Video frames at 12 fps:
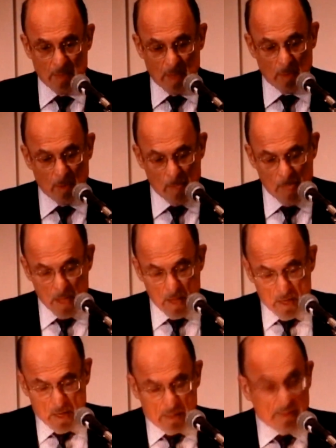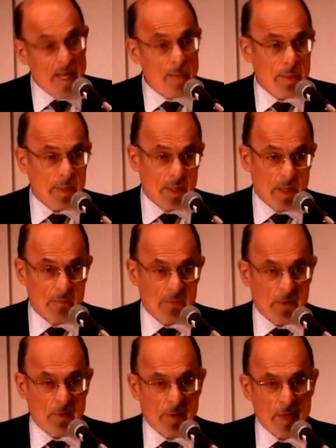people. Nabokov,
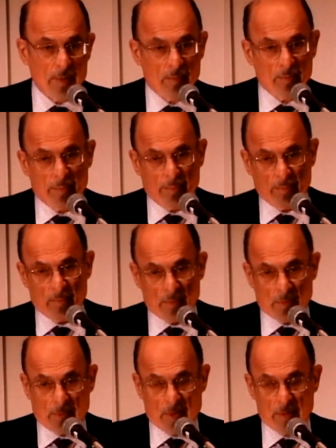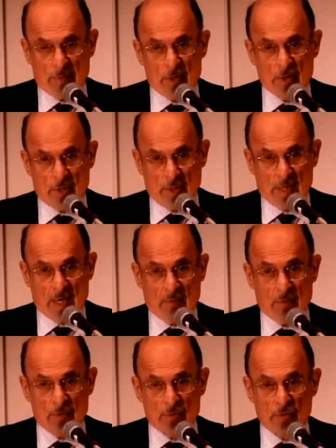the great Russian
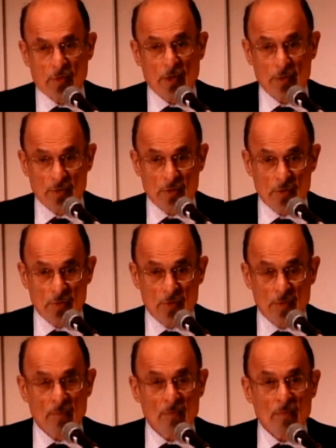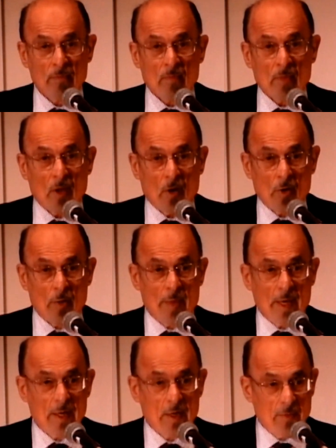novelist, starts his
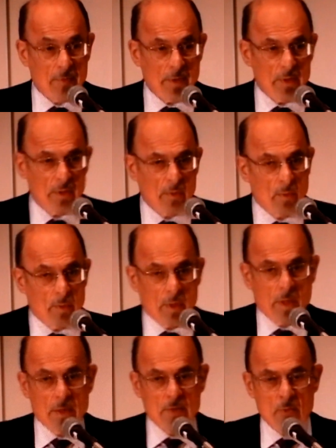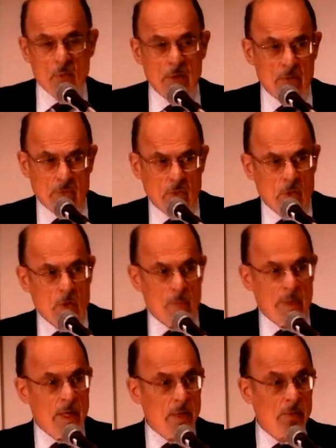autobiography, his wonderful
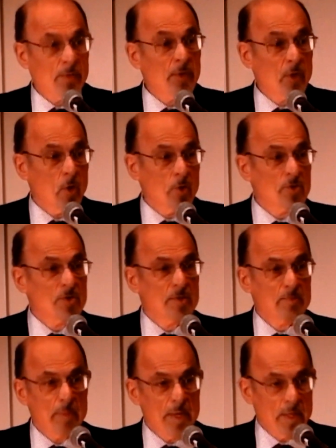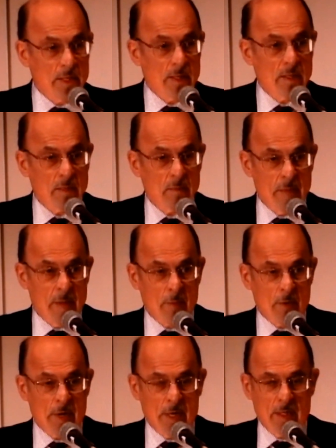autobiography called Speak
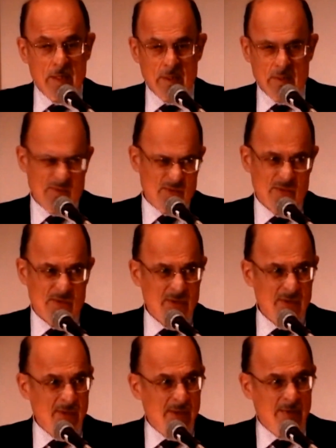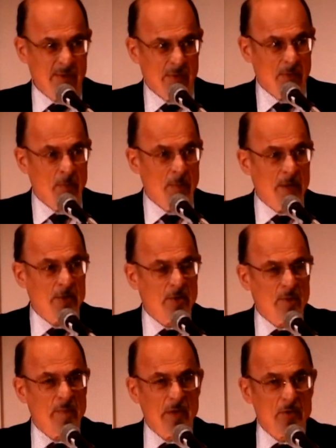Memory, which is, have you ever
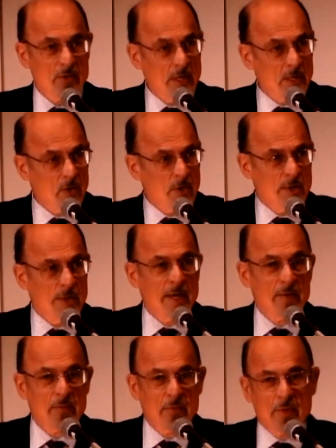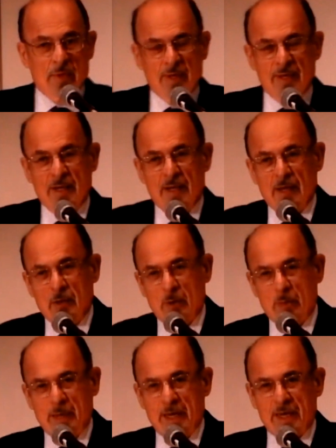imagined a better title than that for an
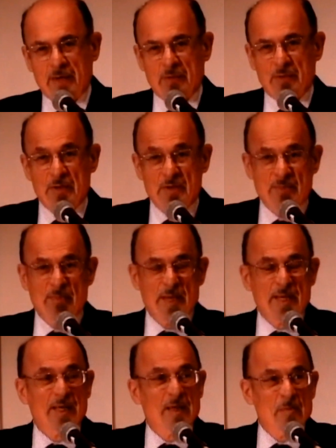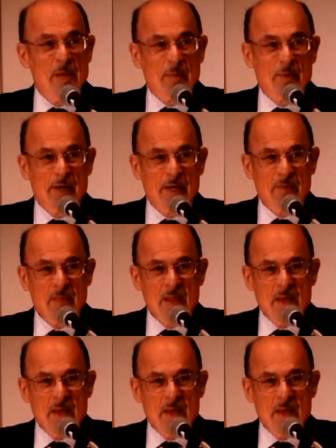autobiography? Speak Memory.